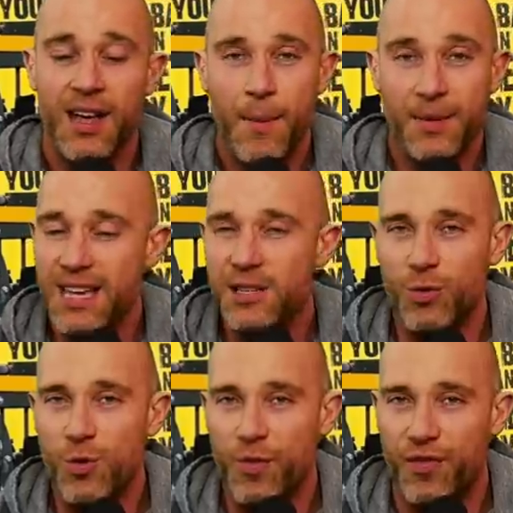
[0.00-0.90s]
But these are
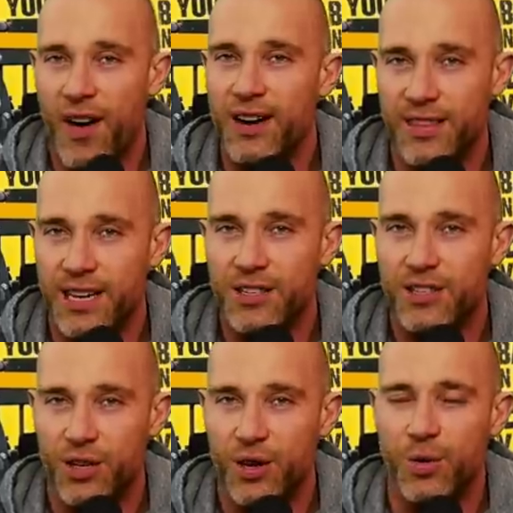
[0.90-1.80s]
all fine things
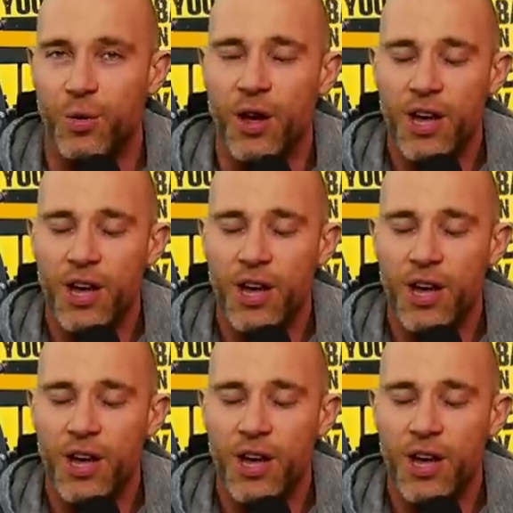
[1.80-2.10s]
to do.